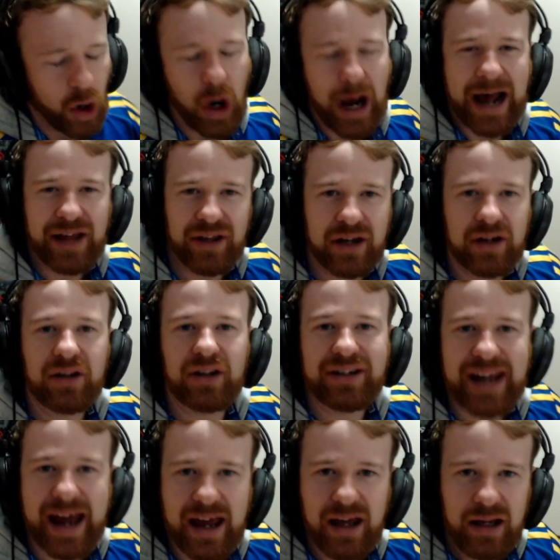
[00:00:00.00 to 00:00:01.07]
At the end of the
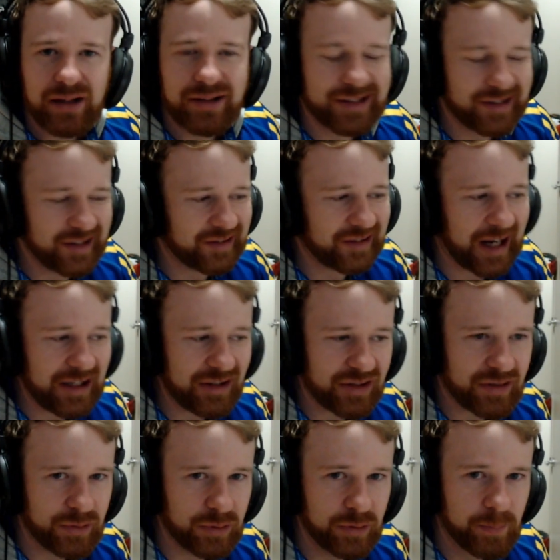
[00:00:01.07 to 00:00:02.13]
day, does it taste
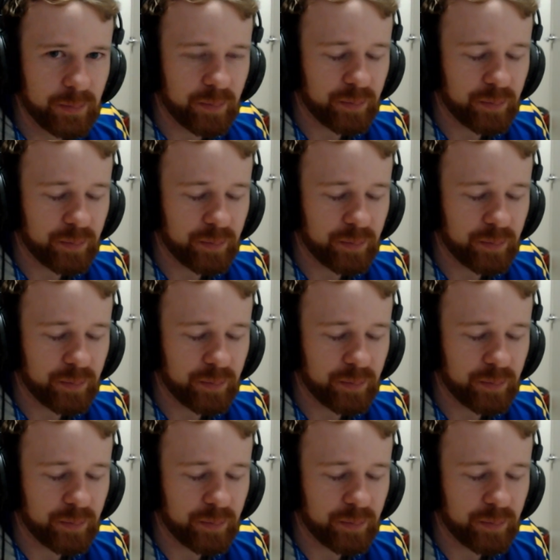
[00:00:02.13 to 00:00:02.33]
good?